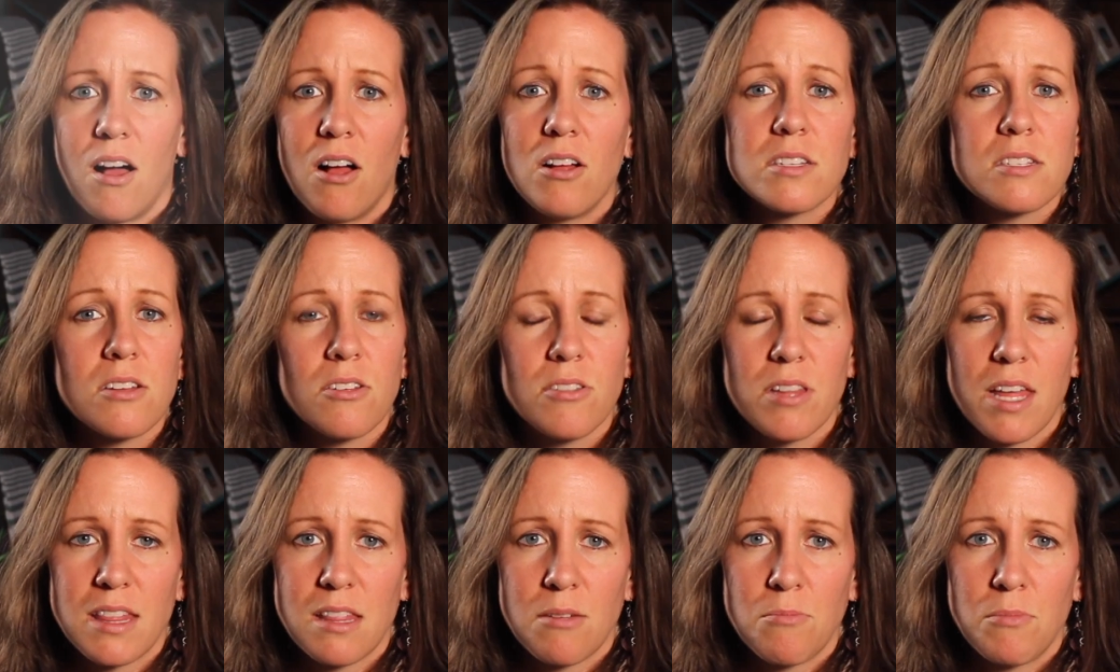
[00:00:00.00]
Also
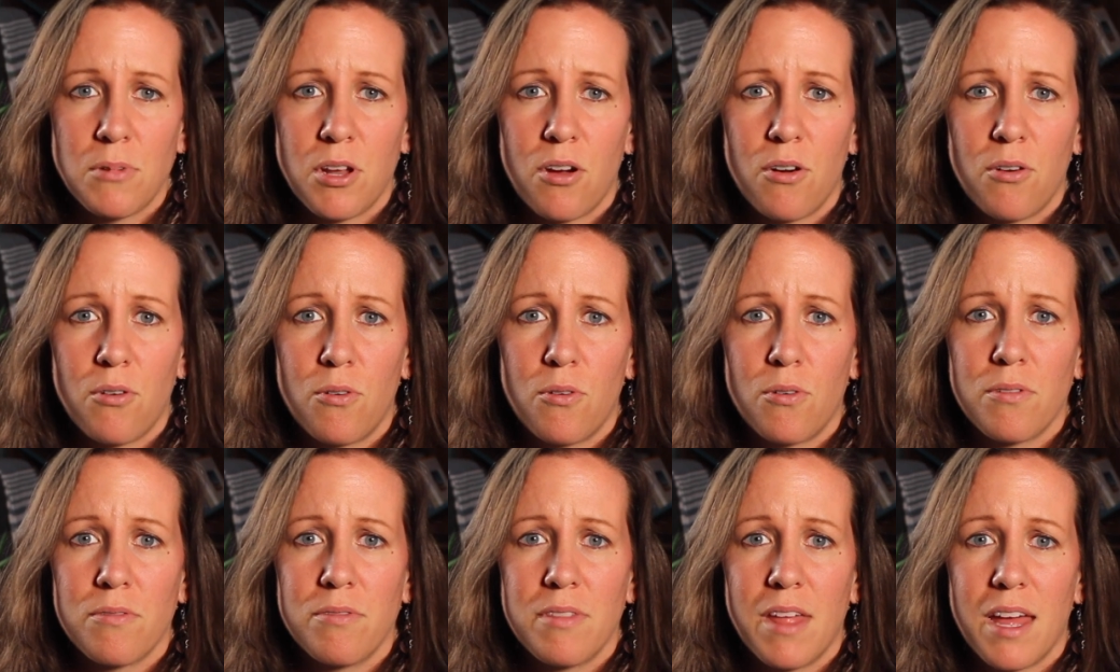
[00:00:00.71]
let them
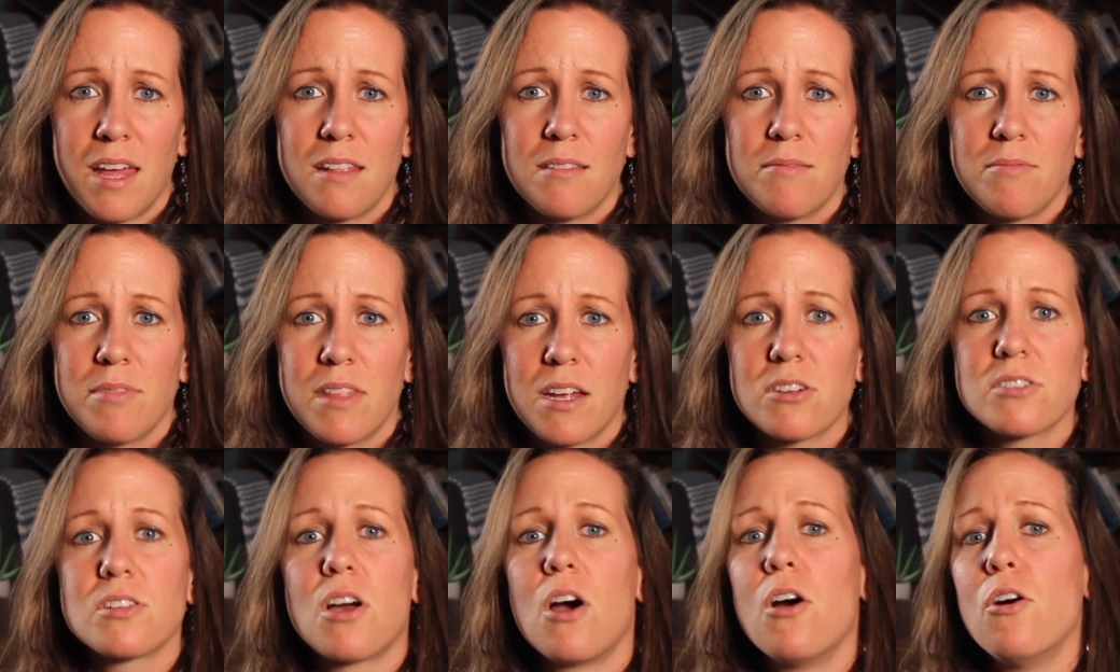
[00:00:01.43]
know that
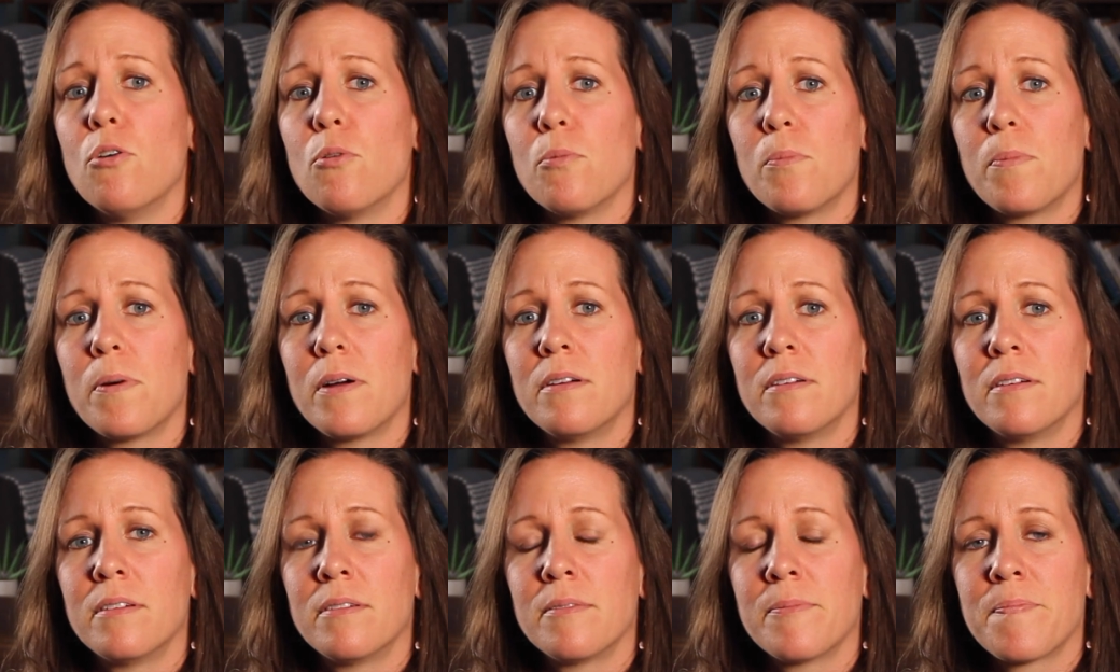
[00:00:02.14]
there's hope
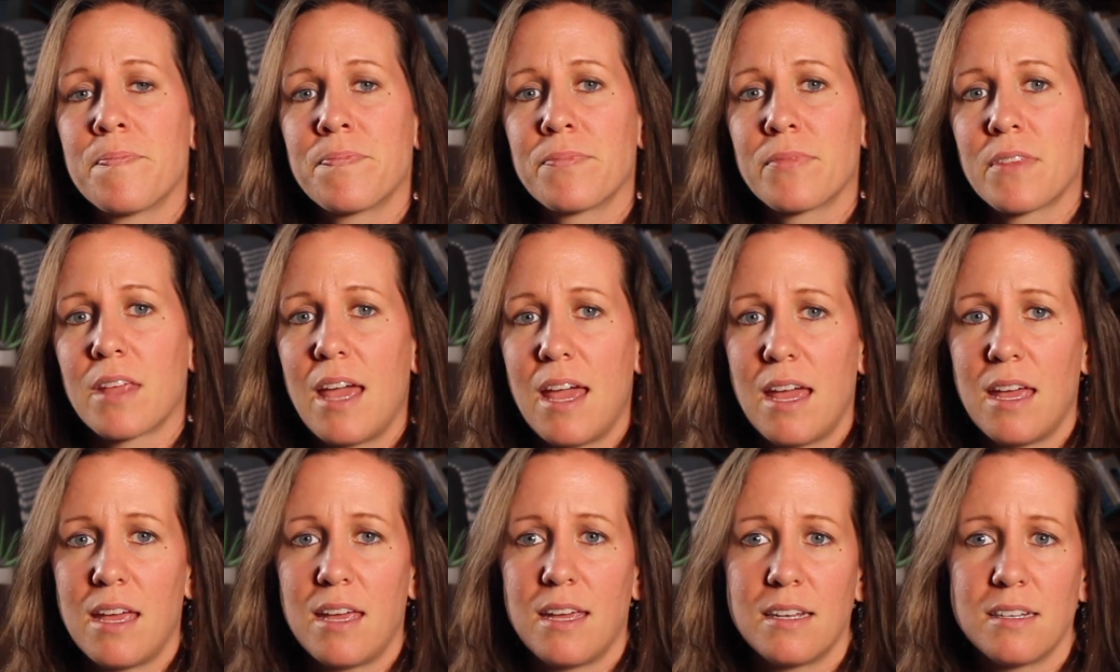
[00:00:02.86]

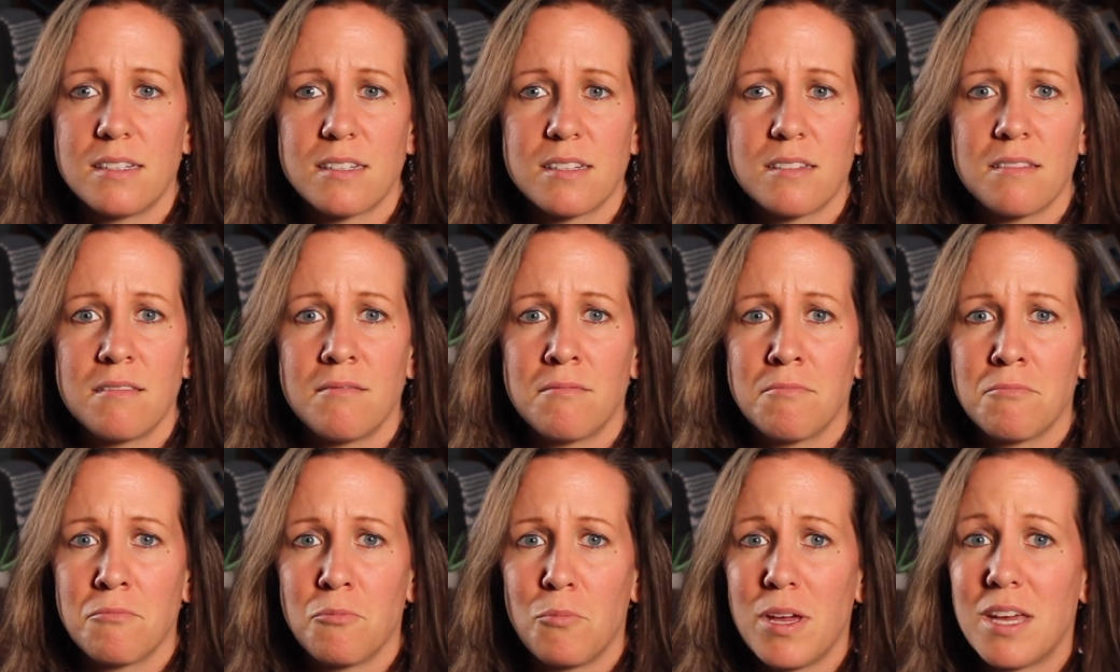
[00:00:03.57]
and
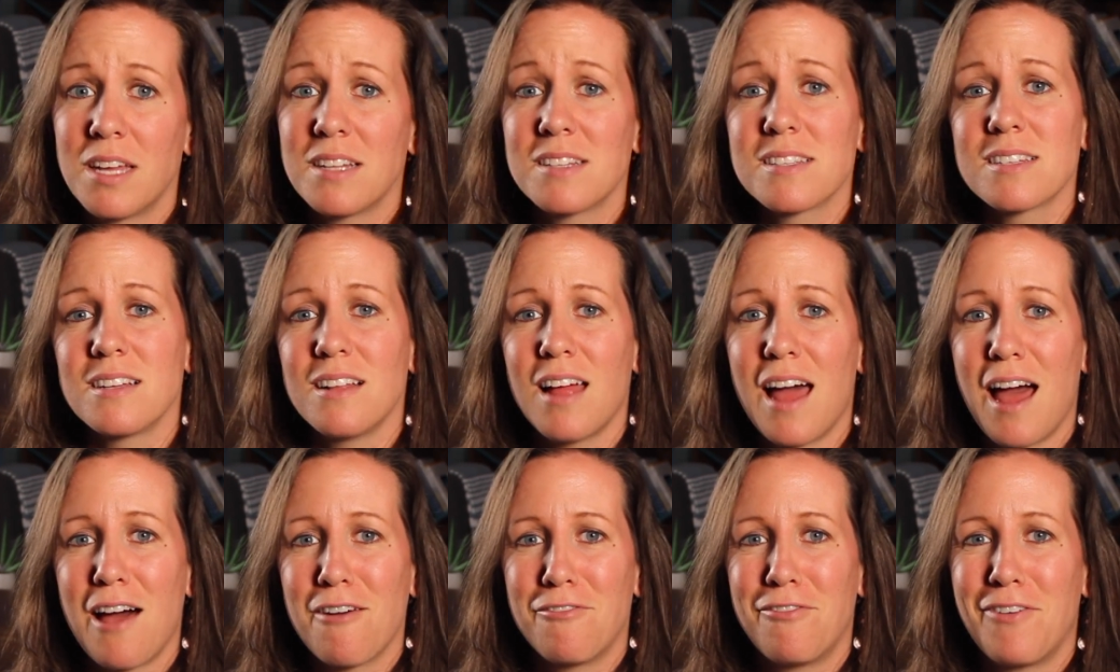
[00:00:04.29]
we can still
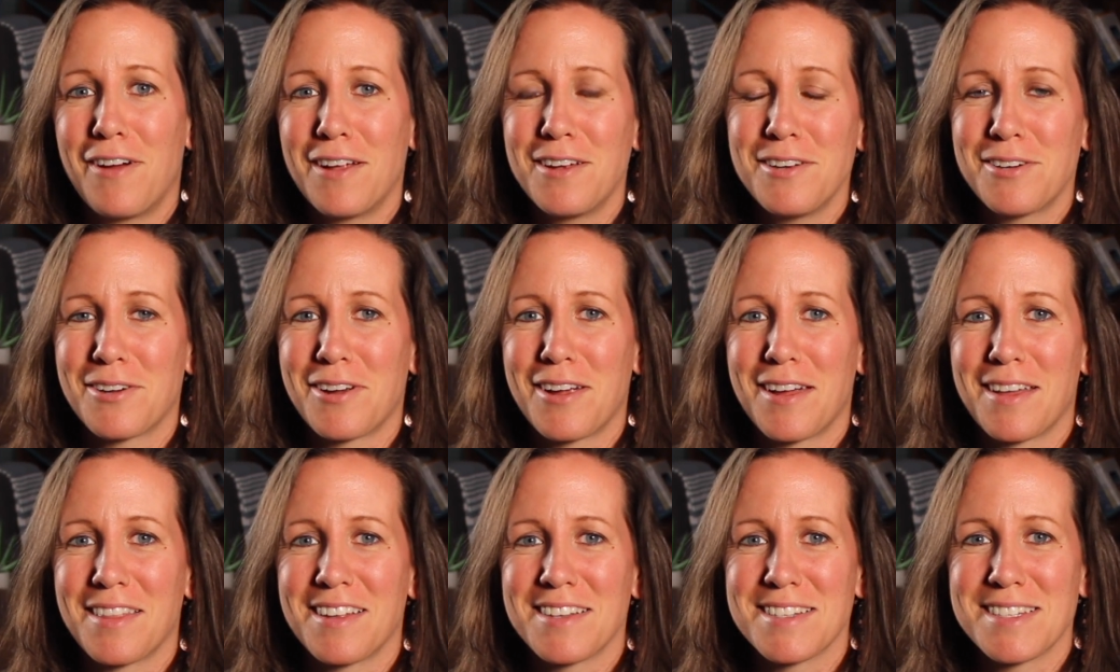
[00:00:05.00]
have fun
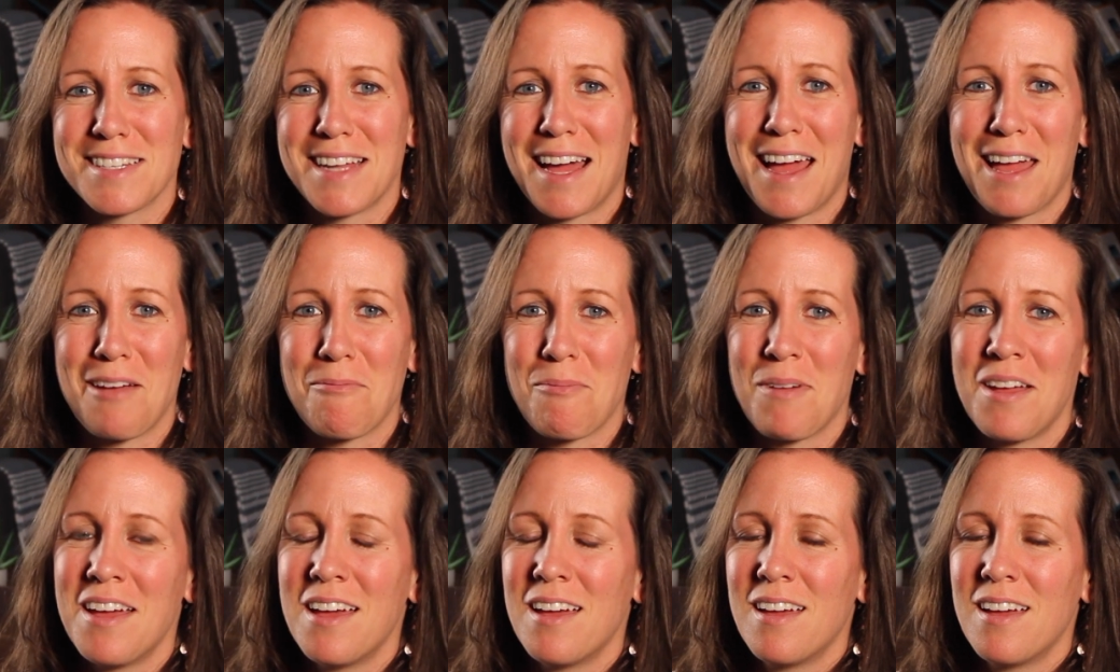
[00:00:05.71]
during this time.